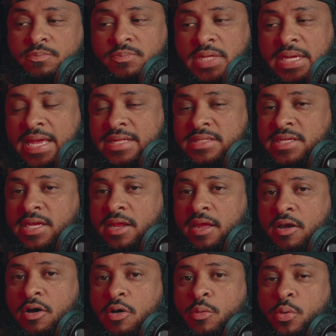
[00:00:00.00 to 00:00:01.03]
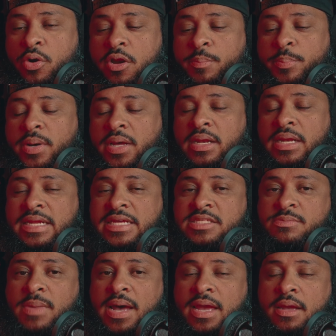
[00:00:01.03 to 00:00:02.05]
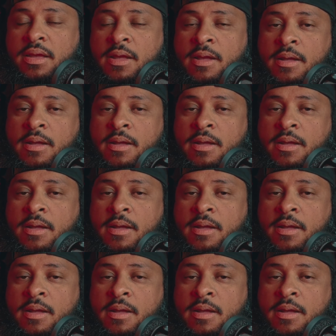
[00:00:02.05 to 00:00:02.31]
I can't say they all work, but at least my